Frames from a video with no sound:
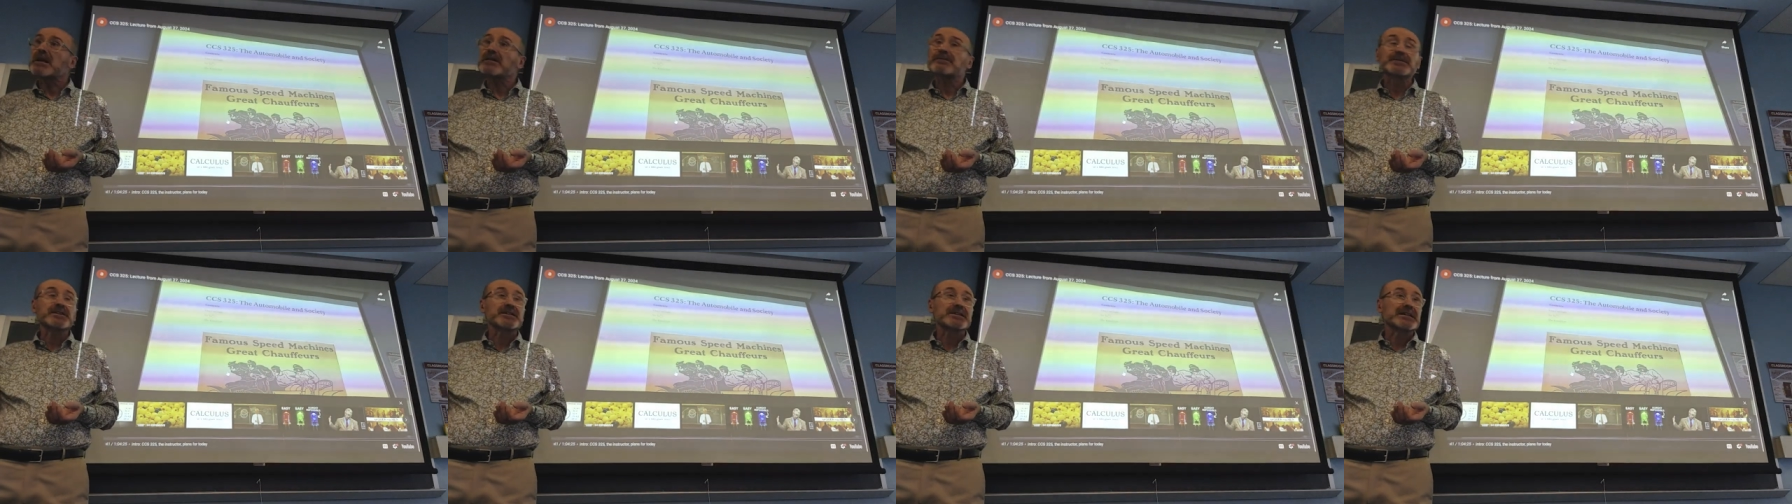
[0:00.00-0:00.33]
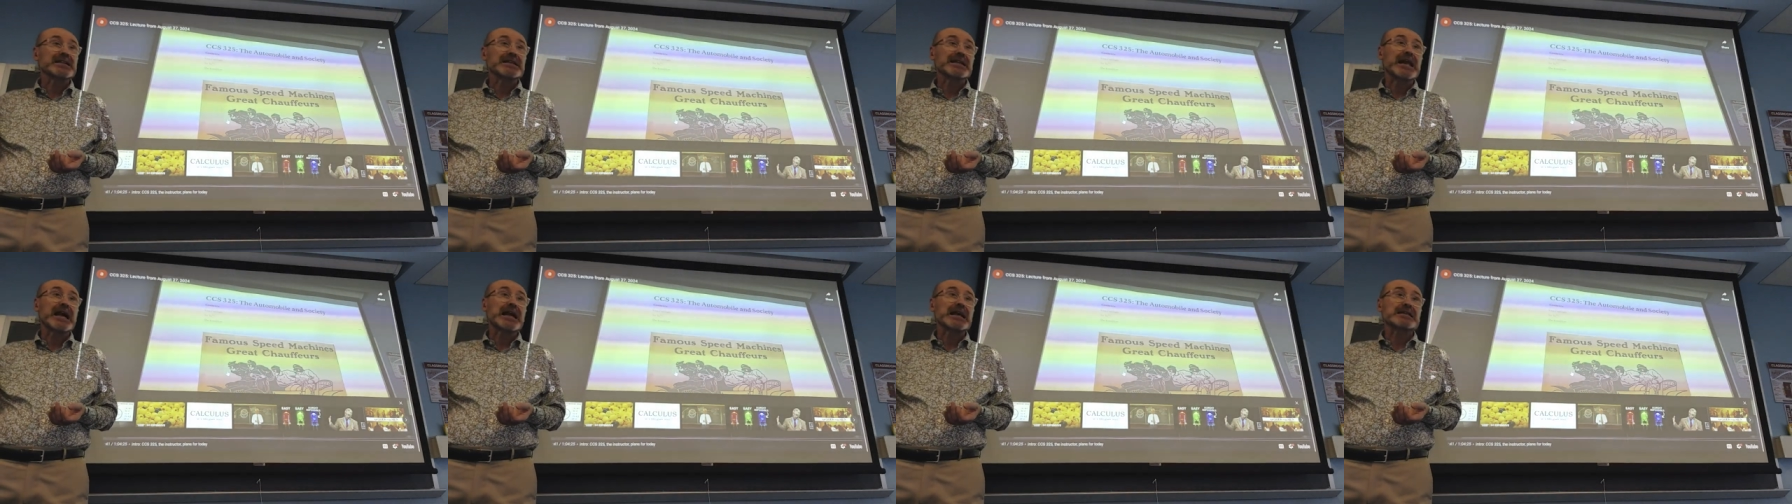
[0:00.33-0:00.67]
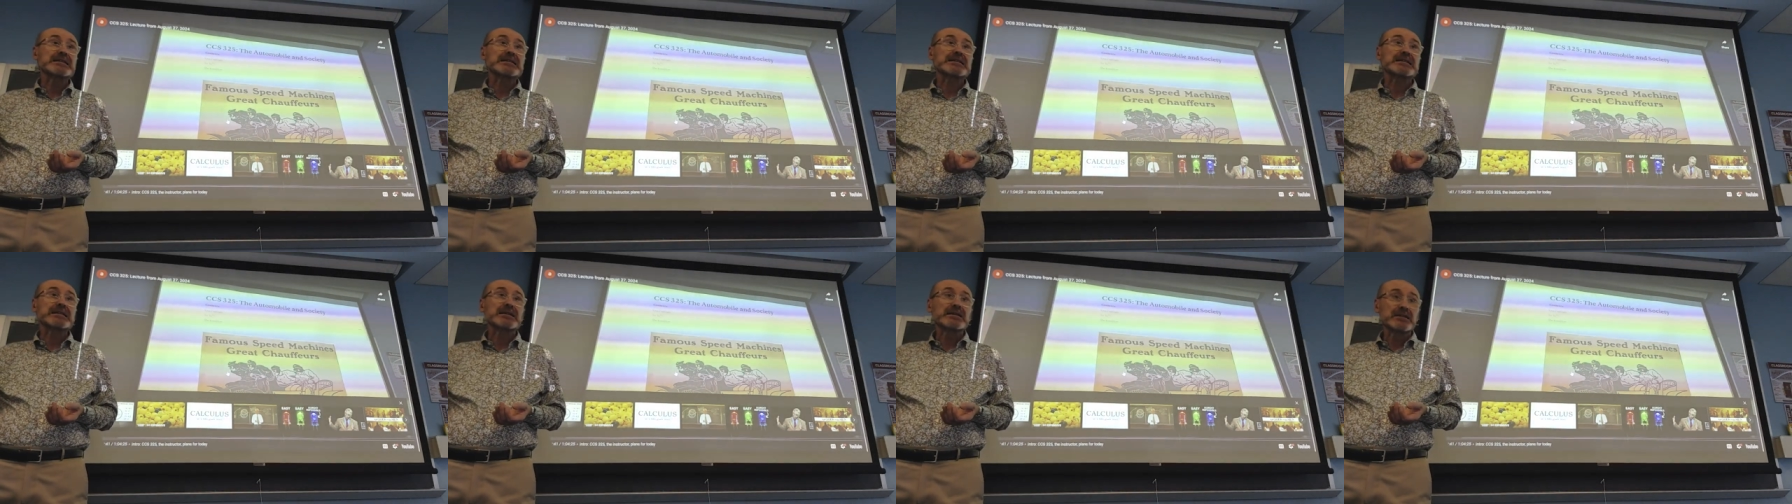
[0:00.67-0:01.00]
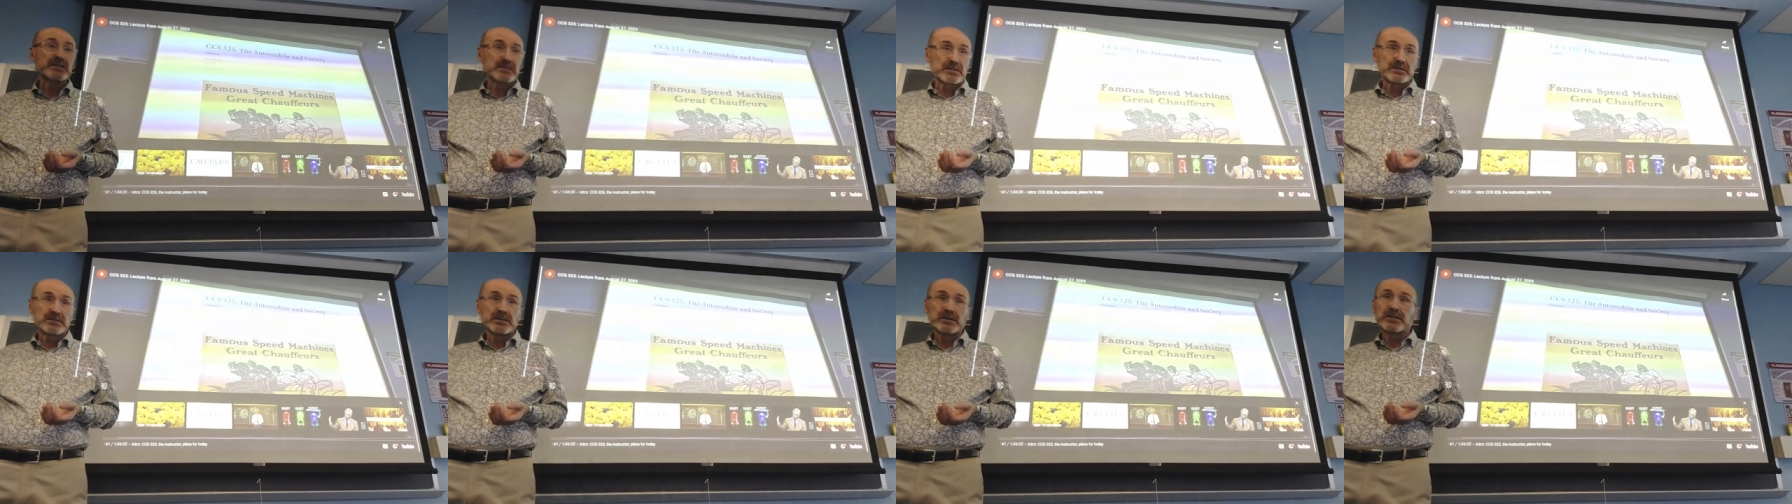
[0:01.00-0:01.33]
after the class
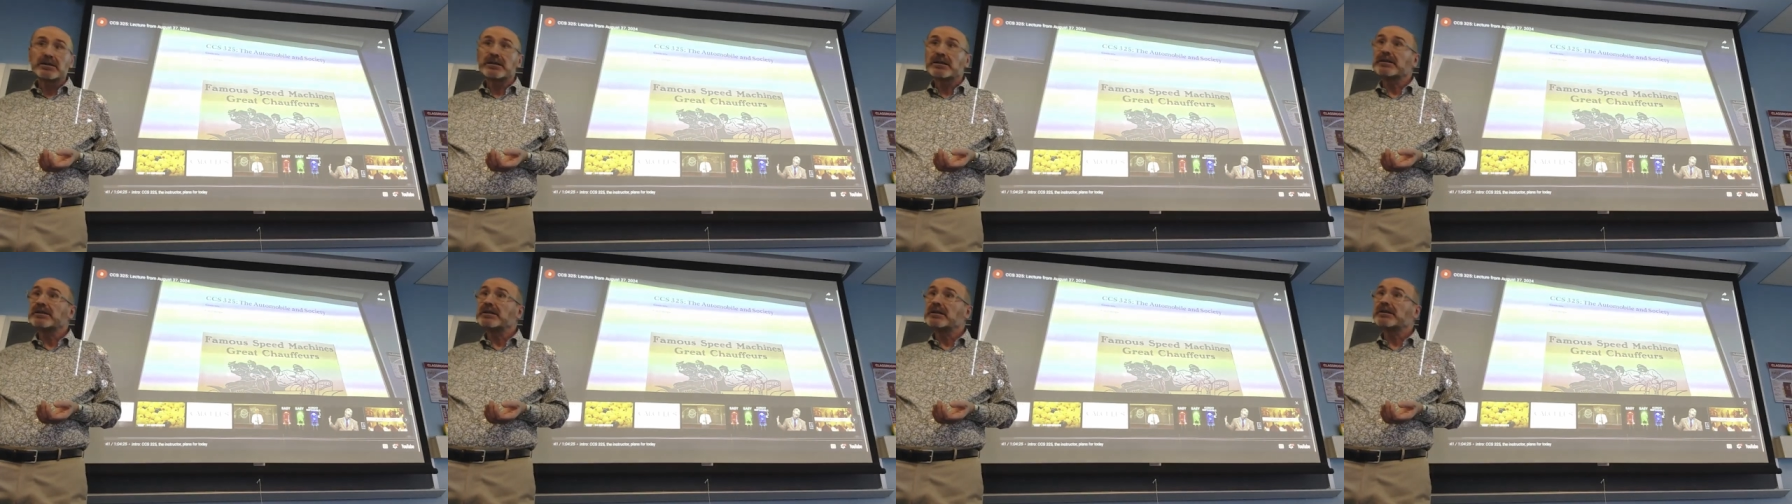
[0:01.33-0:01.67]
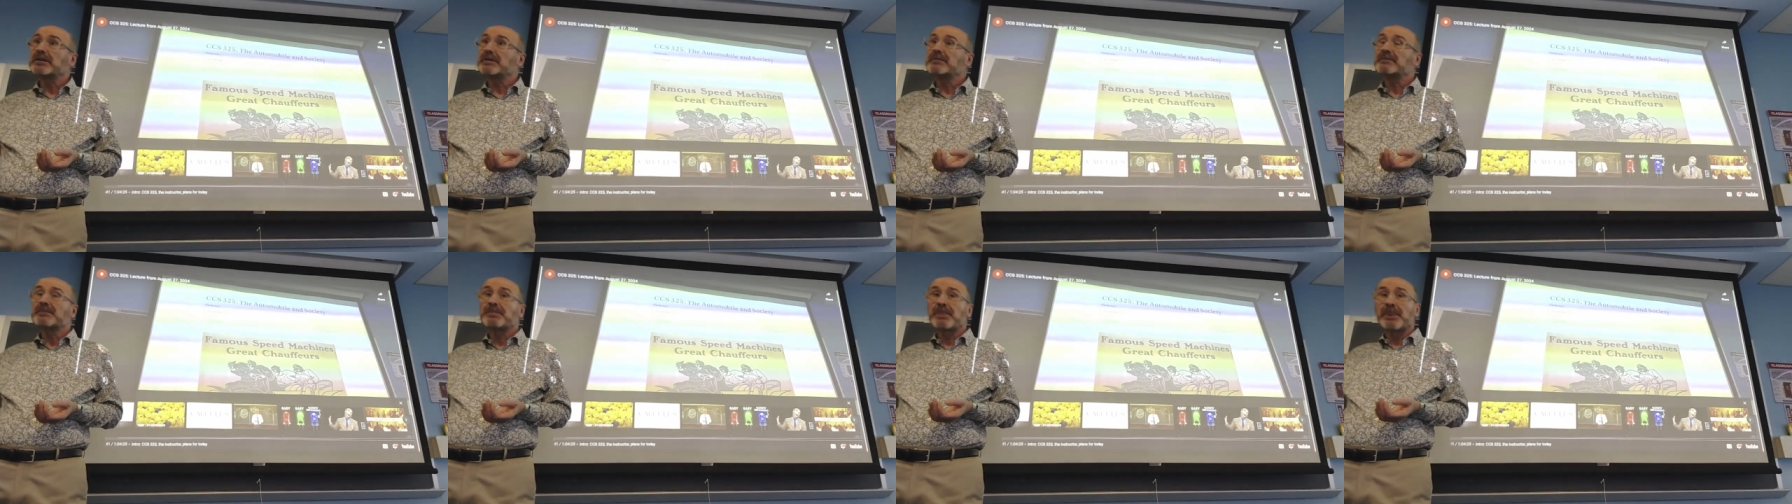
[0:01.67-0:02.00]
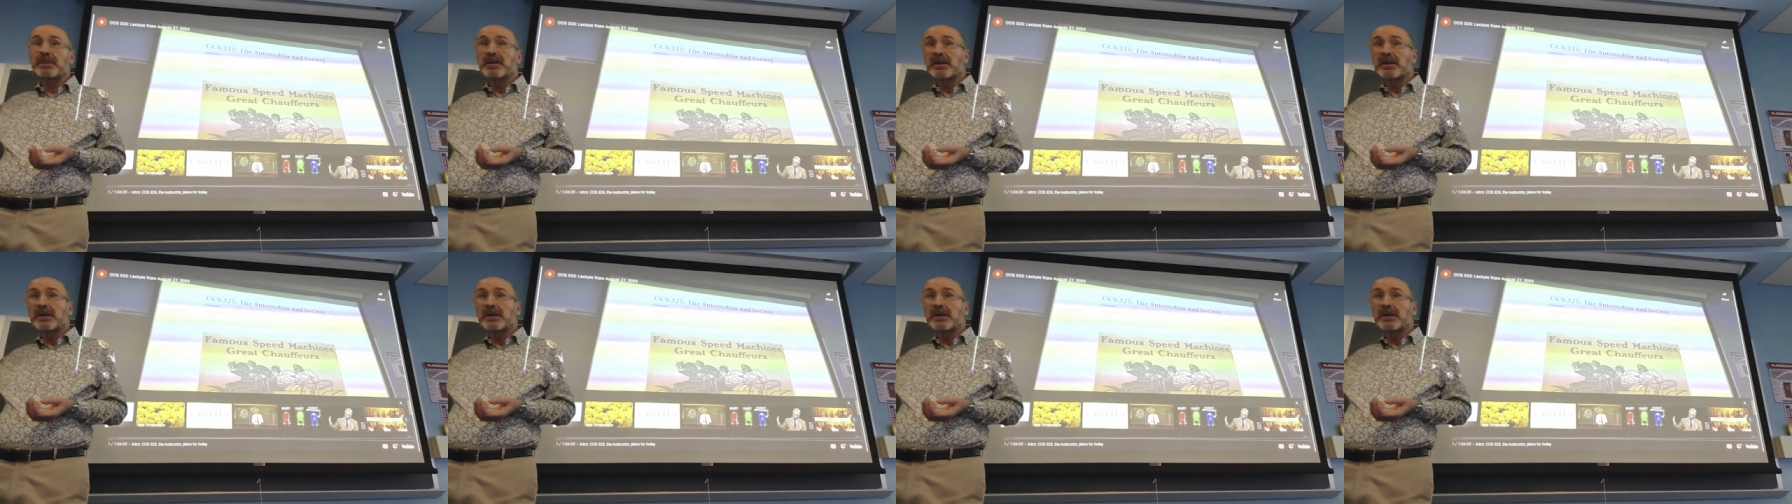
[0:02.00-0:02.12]
in the